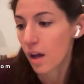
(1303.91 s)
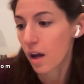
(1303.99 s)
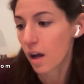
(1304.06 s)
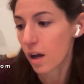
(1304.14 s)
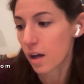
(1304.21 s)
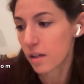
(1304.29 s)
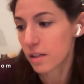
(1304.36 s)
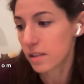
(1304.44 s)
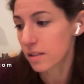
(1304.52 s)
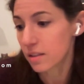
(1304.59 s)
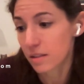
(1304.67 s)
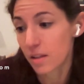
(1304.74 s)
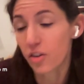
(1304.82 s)
He's
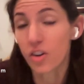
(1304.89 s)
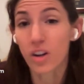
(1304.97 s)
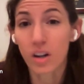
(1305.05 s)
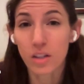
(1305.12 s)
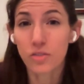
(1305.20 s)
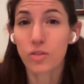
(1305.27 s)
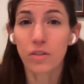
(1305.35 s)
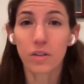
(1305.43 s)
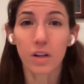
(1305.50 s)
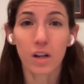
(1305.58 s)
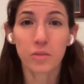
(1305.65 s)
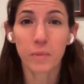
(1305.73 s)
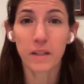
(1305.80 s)
going to say they're causal. They're
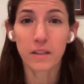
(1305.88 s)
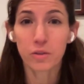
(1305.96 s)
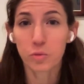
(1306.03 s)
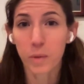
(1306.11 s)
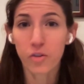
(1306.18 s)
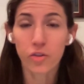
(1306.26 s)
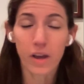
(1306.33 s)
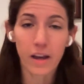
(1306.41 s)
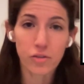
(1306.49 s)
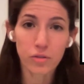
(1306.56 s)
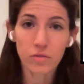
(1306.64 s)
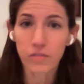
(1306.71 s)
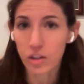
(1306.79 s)
caused by Leo's partial
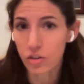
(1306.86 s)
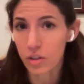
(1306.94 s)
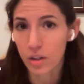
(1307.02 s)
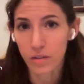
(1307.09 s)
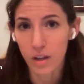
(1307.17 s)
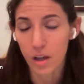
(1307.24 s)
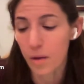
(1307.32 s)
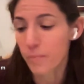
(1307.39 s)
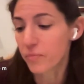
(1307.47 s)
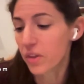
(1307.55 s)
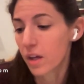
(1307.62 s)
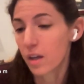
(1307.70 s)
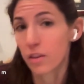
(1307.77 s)
actual eviction of him.